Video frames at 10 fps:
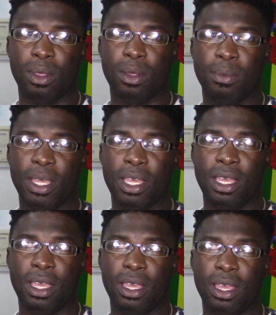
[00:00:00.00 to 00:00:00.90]

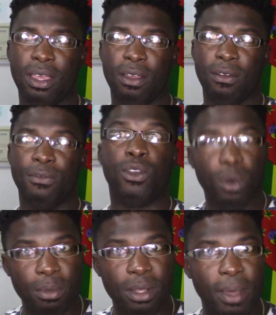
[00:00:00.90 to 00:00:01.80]
be
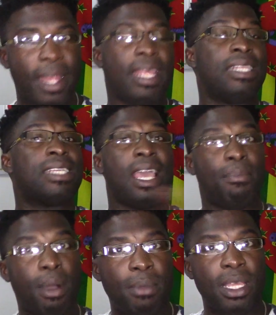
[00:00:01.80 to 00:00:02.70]
viewable by the entire
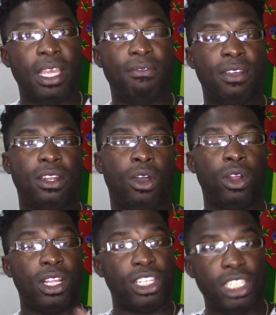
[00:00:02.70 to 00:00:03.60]
public, even
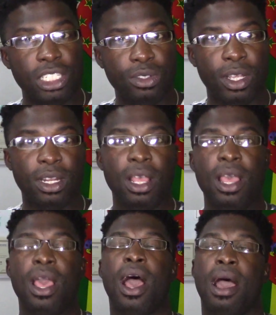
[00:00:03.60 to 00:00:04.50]
underage children.
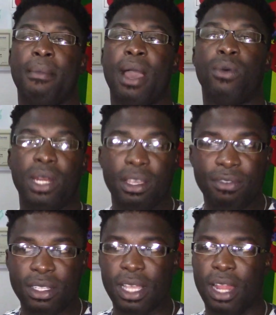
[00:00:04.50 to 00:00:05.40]
I will leave
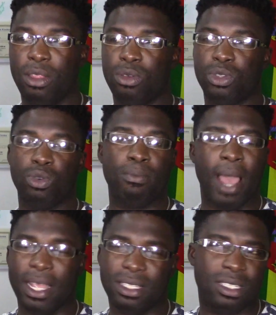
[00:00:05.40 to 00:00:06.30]
it, and those who
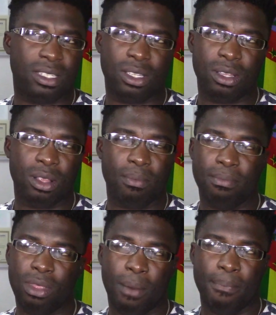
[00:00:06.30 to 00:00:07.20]
might
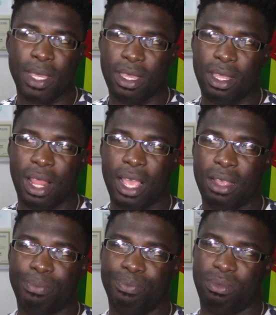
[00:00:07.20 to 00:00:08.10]
not be like
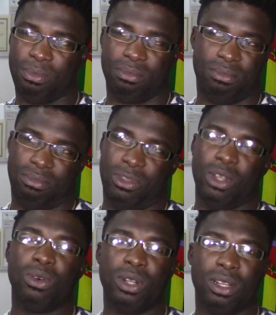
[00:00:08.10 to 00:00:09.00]

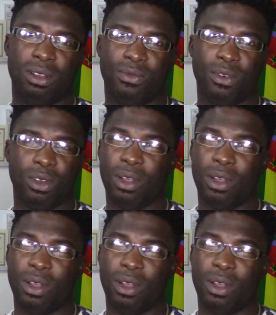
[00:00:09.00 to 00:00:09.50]
good for,